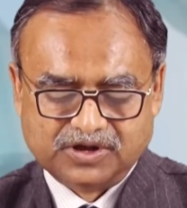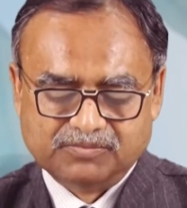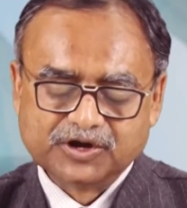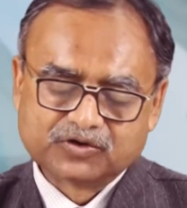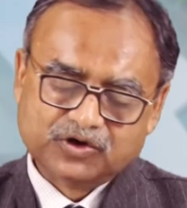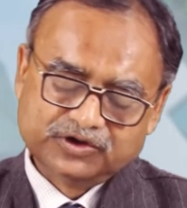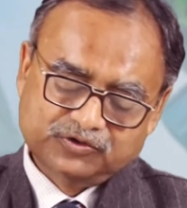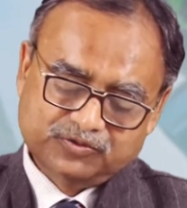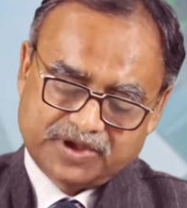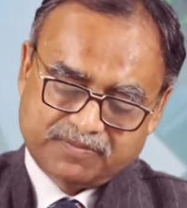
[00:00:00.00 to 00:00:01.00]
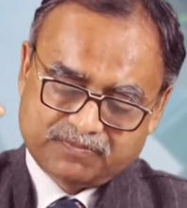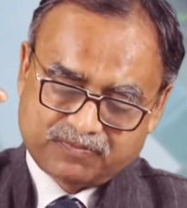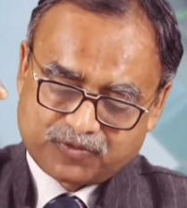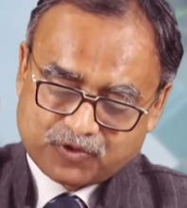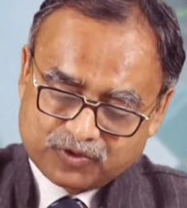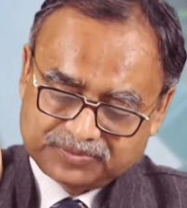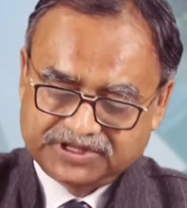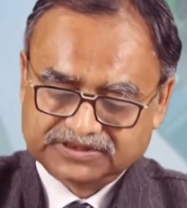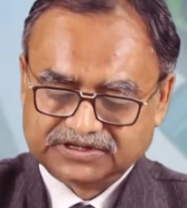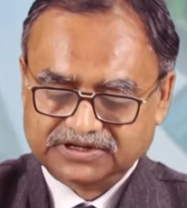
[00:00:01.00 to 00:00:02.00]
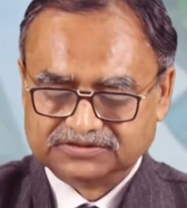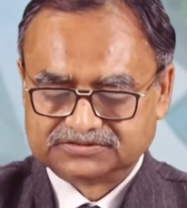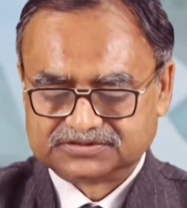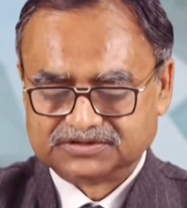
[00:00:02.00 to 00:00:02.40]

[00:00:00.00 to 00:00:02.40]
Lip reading: Because you may probe the things,